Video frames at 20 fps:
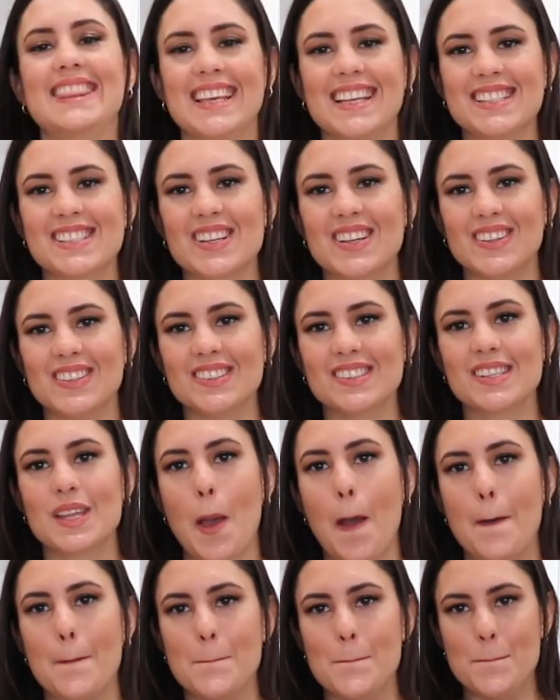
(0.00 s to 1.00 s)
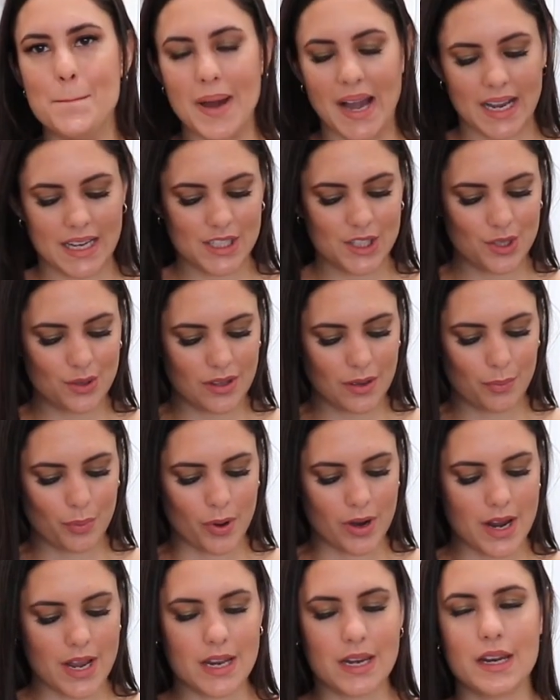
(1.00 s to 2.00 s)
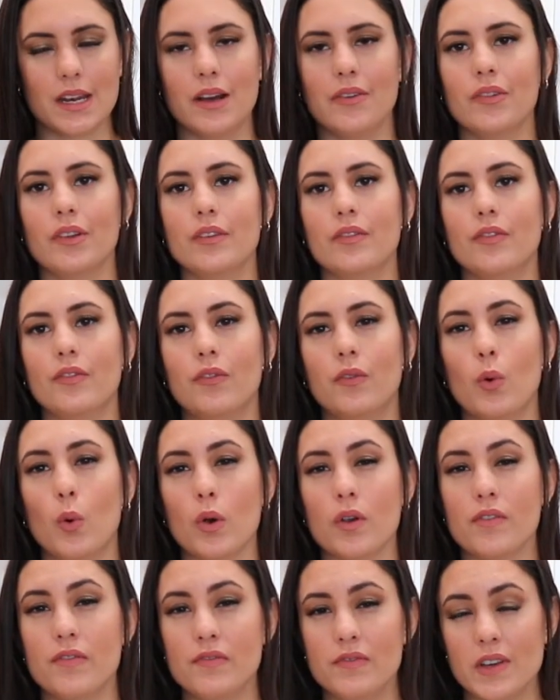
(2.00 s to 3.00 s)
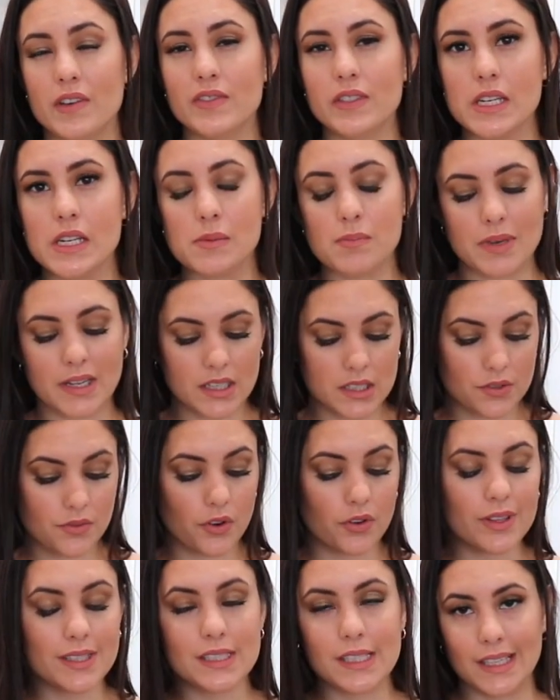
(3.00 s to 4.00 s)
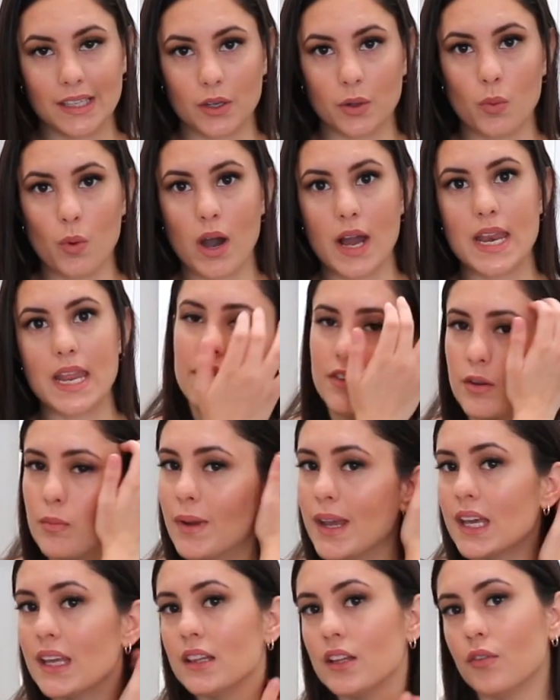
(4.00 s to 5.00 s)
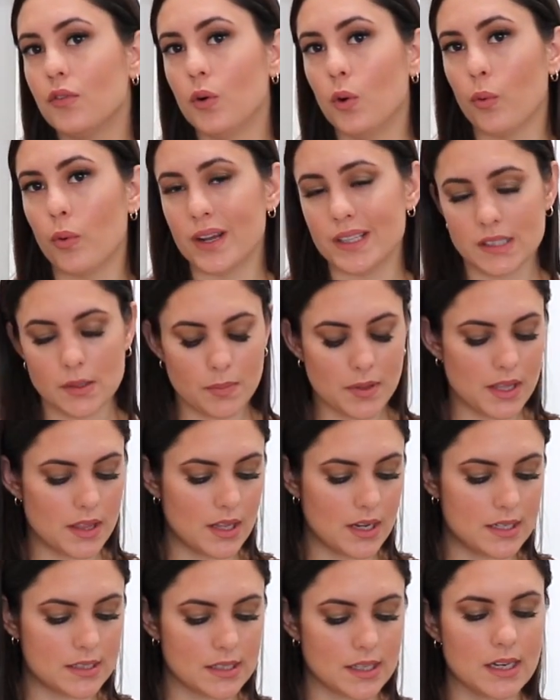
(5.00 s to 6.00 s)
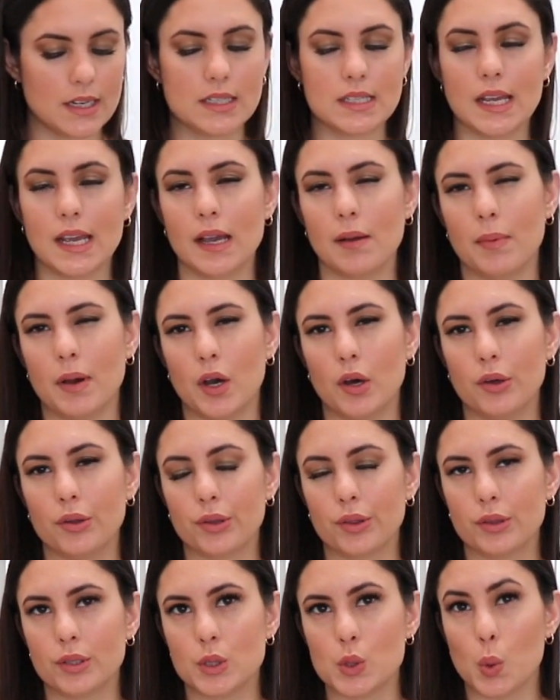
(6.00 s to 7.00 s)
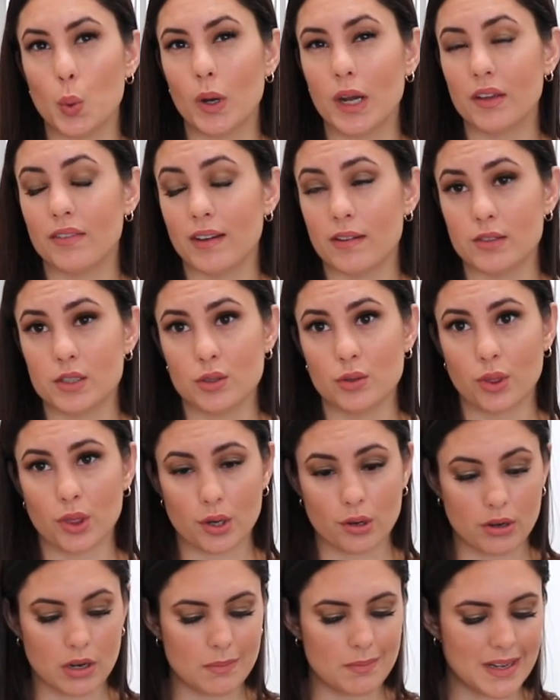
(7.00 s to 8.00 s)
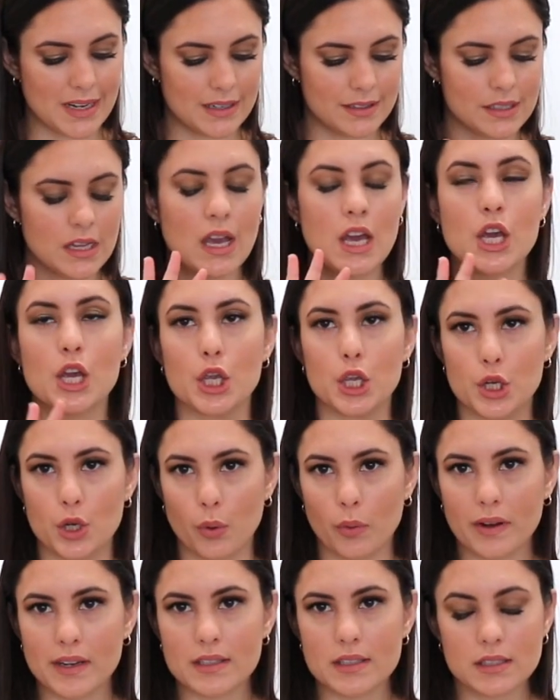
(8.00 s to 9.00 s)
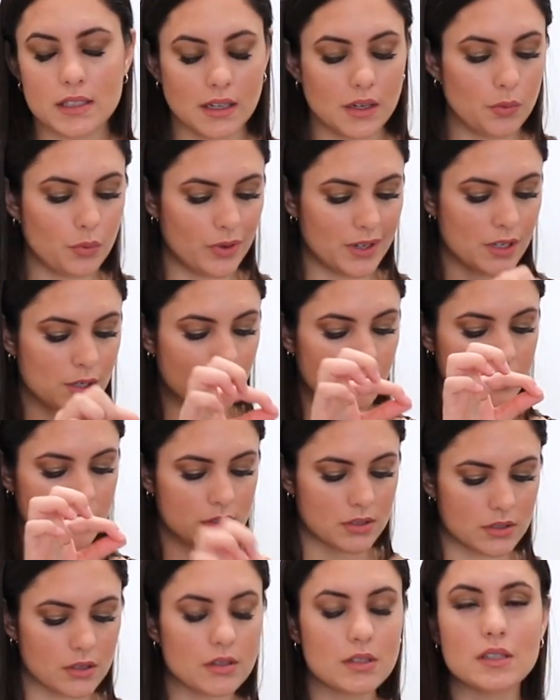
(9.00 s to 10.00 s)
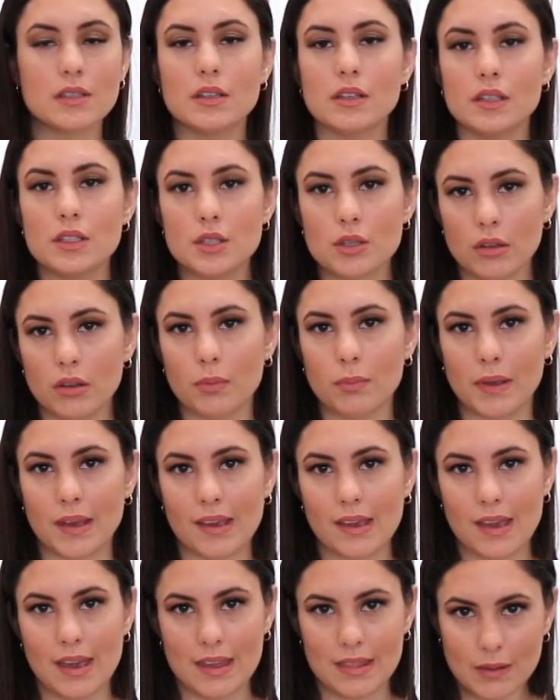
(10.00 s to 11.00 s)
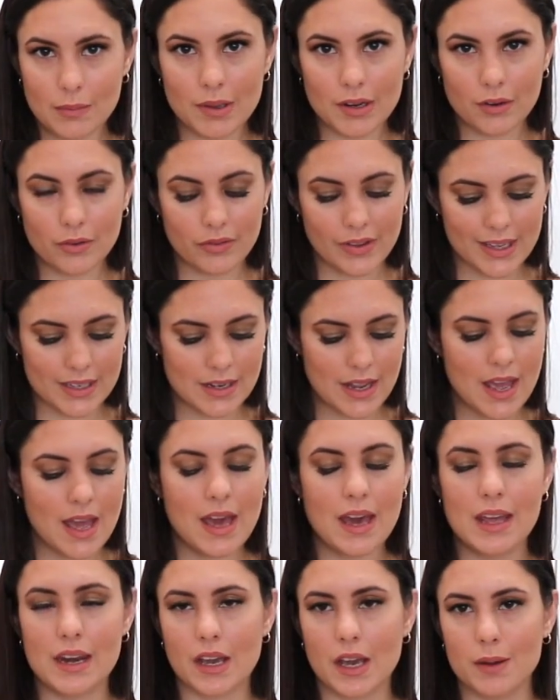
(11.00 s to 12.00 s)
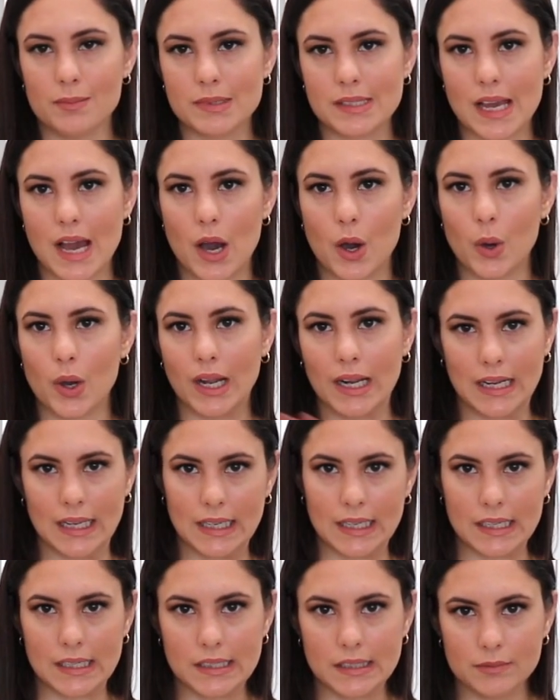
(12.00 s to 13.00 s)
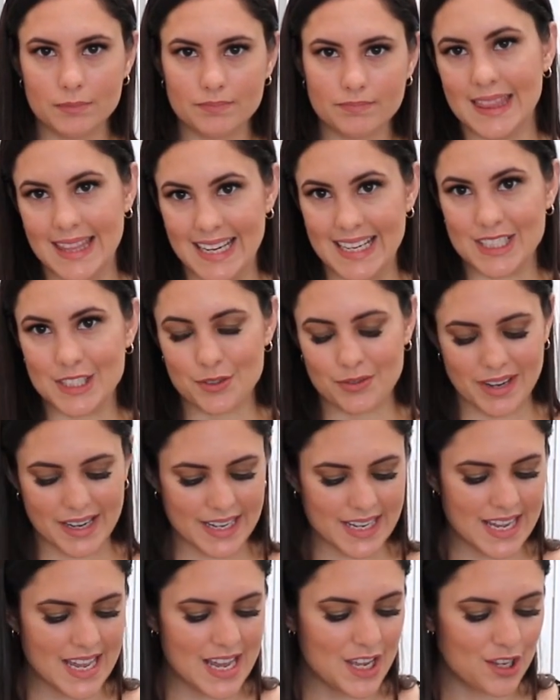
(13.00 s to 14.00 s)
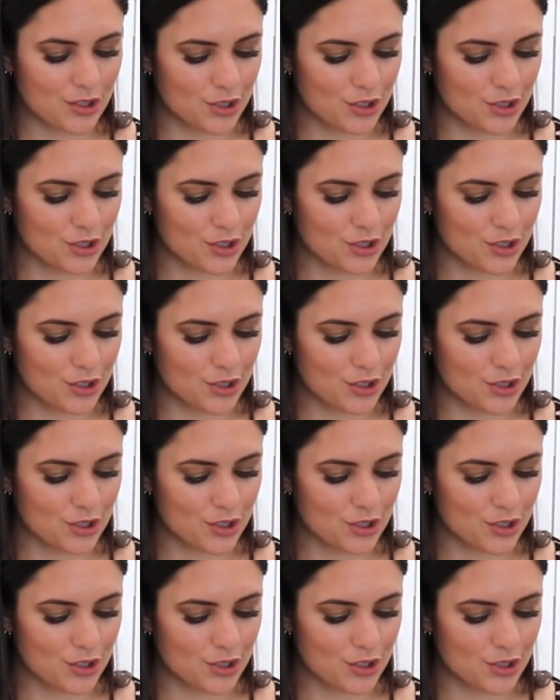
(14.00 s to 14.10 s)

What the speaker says: This goes back into the preheated oven for 15 minutes for this little one. If you're making the full recipe, then it's gonna take about 25 to 30 minutes. You know when it's done, when you insert a toothpick in the middle of it and it comes out clean, then it's ready.